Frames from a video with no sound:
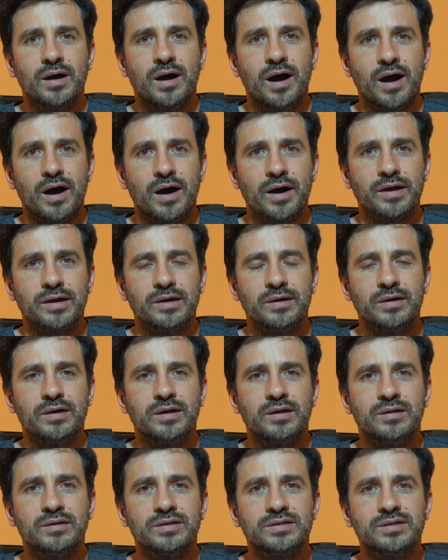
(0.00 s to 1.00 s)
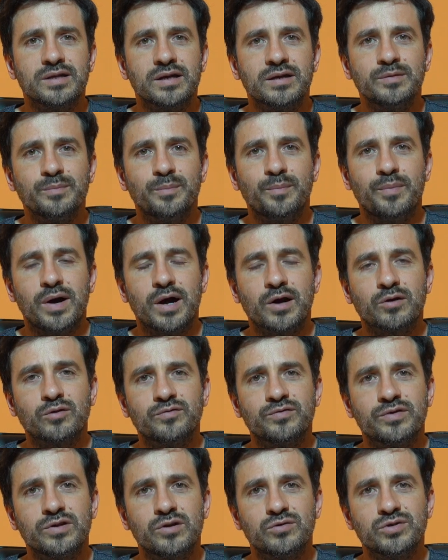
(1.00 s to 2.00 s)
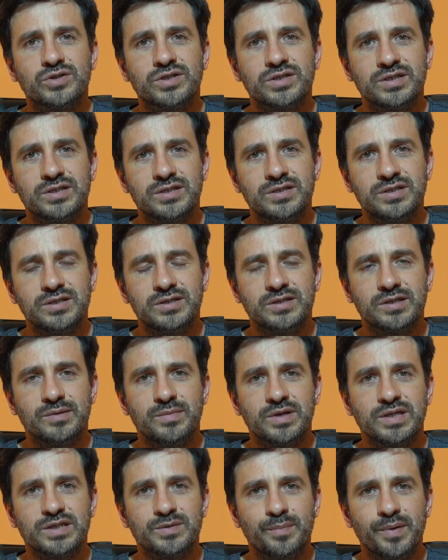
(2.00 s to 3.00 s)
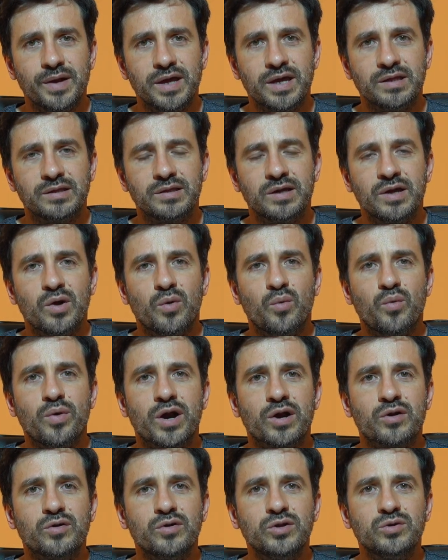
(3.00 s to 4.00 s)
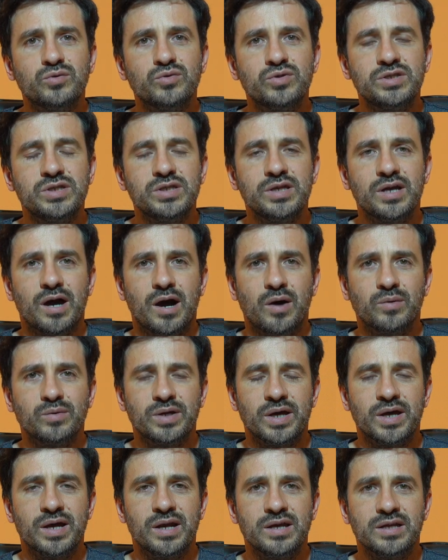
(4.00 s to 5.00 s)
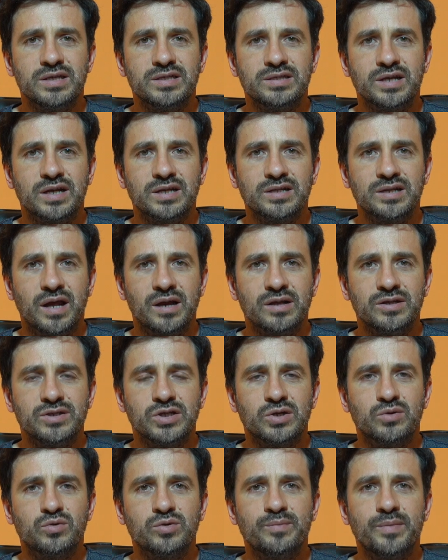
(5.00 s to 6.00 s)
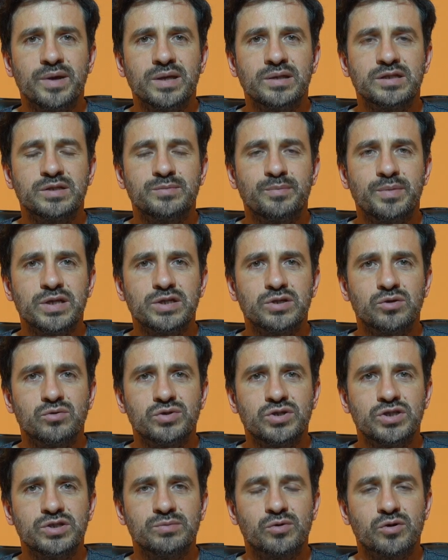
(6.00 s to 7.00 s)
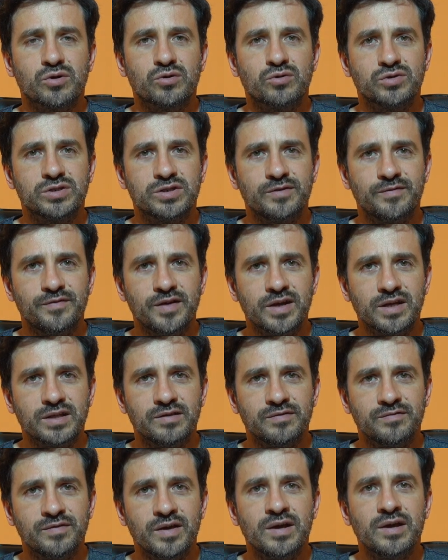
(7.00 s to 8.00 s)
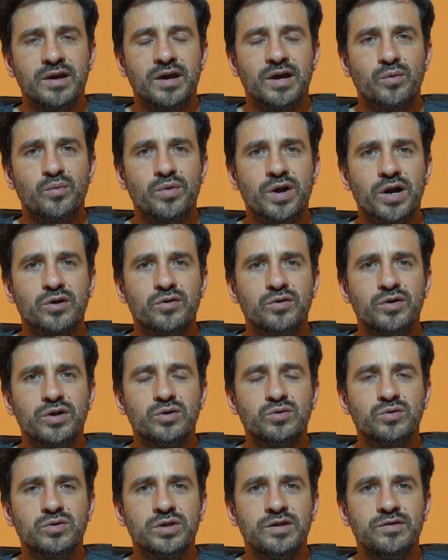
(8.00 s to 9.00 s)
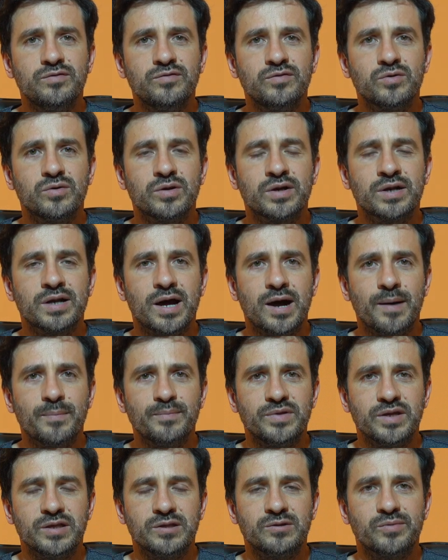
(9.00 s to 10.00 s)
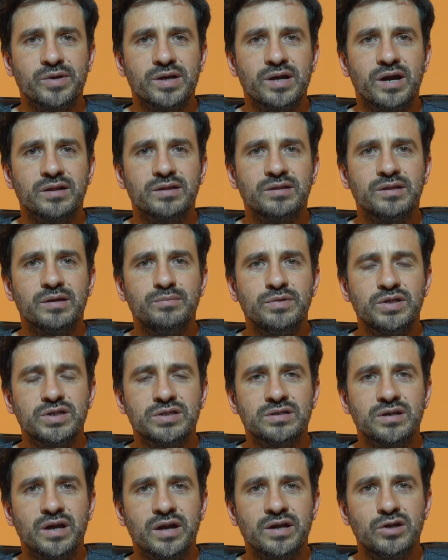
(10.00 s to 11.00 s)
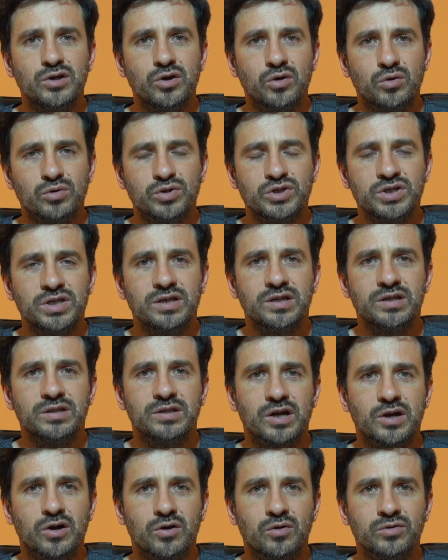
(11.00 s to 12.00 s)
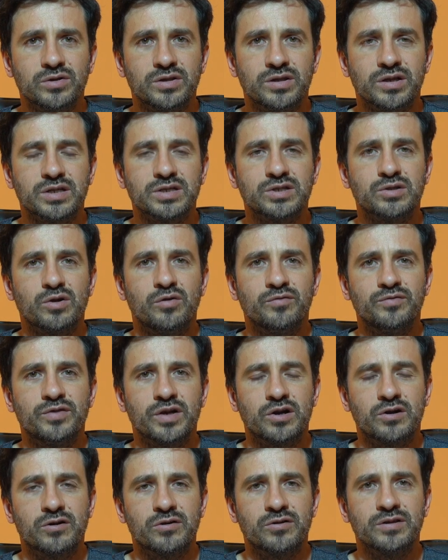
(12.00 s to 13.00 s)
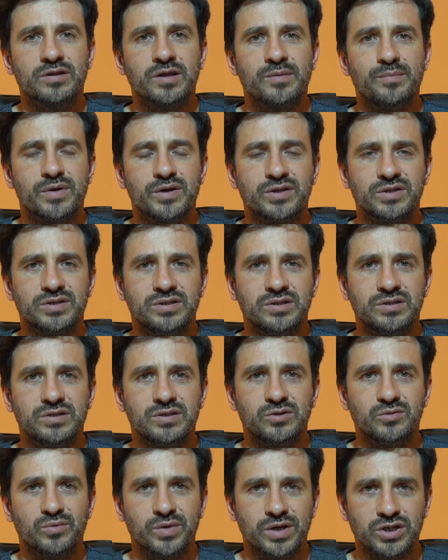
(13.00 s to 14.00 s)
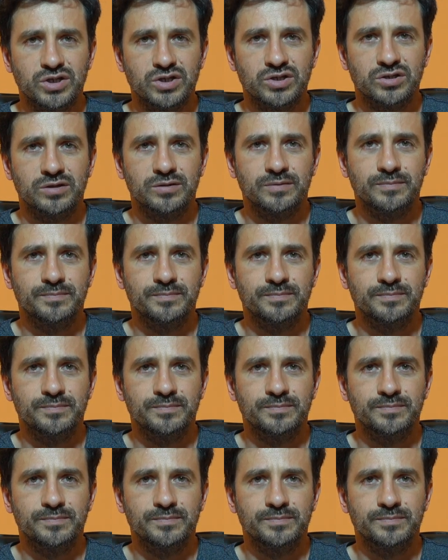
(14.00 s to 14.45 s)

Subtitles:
Hi, in the second part of the Launch Assist System Explained, we are going to see how the LAS technology could make the space launches more cost-effective, and we are going to give you an update regarding the Mission 9 launch in the context of the current emergency situation.